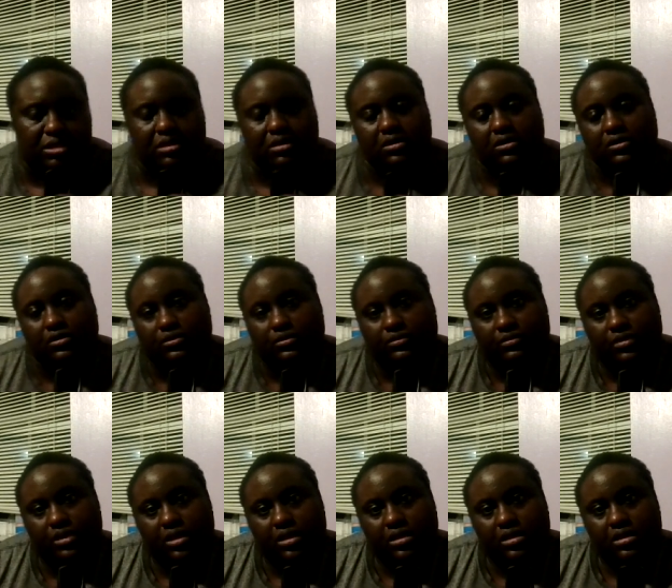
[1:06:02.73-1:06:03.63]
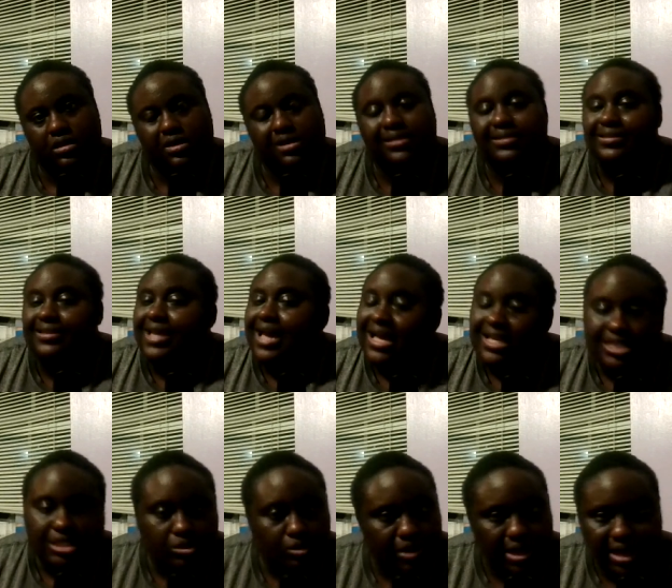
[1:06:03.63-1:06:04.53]
hear.
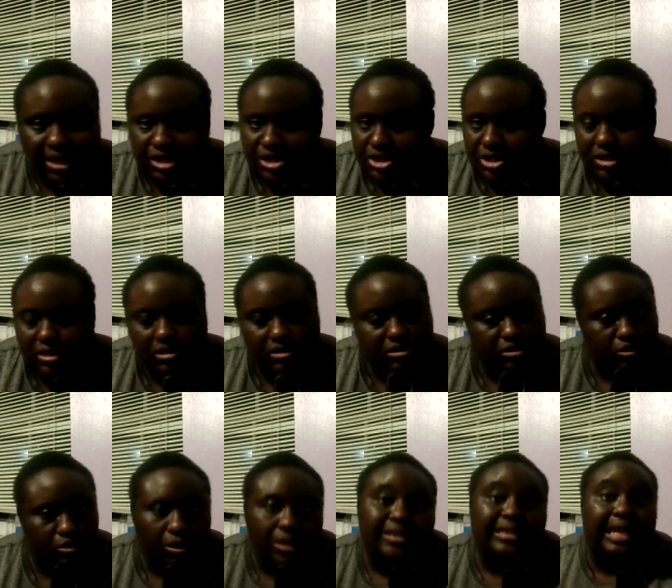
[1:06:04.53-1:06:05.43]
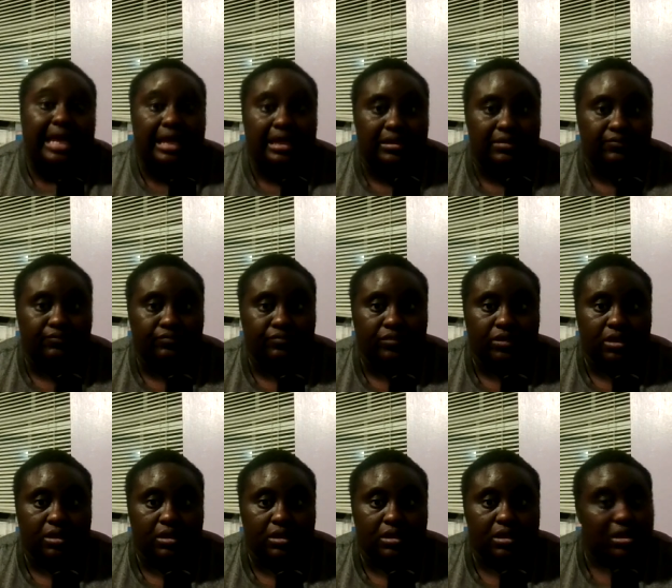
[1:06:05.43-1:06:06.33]
That's why she's doing that.
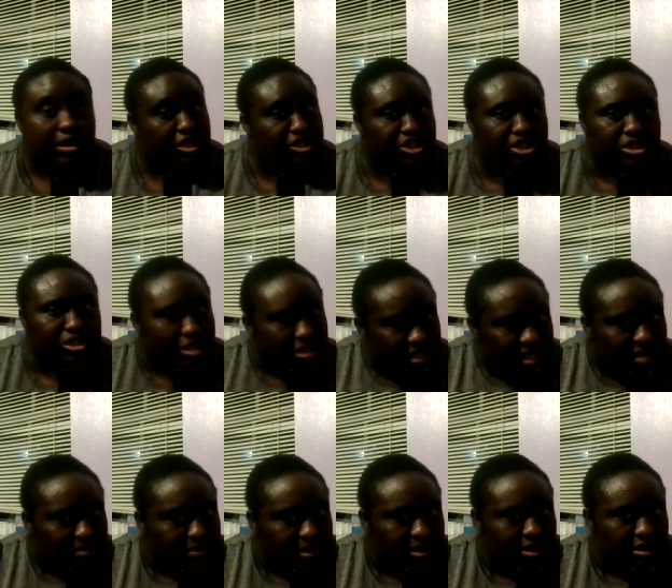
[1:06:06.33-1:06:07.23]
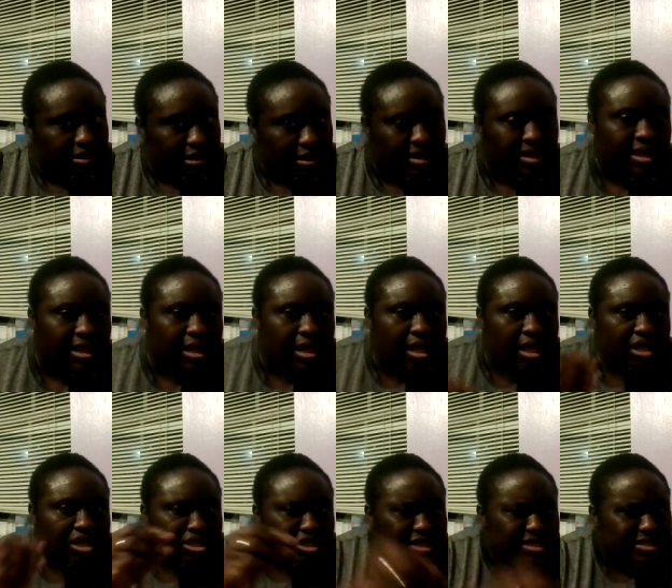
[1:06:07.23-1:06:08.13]
Does she just admit it?
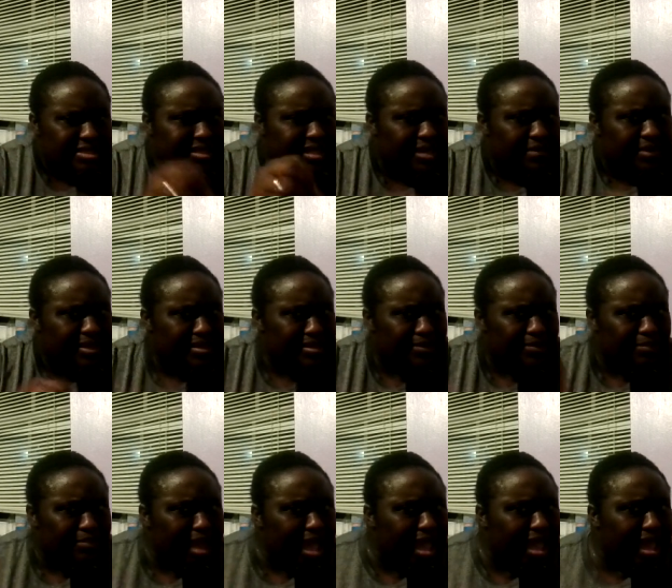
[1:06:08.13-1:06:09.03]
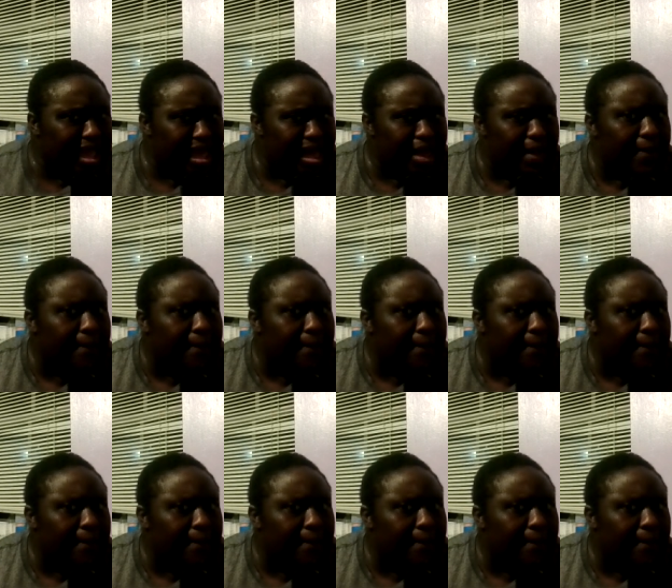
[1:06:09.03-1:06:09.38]
She's telling me to pay a